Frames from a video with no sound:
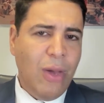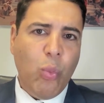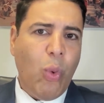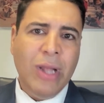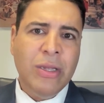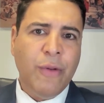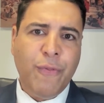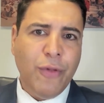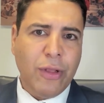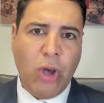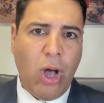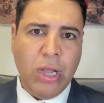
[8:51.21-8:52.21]

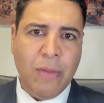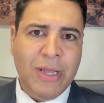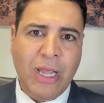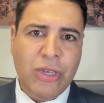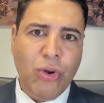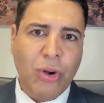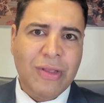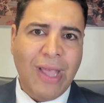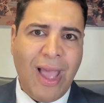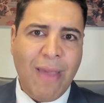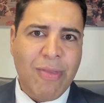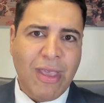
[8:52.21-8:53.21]
wonderful column in the New York
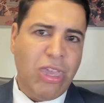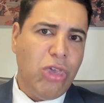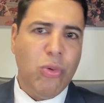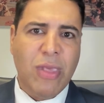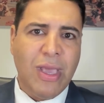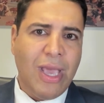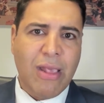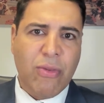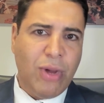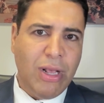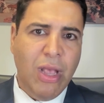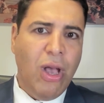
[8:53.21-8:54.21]
Times accusing
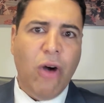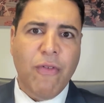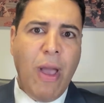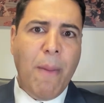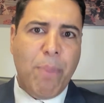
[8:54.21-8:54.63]
Israel of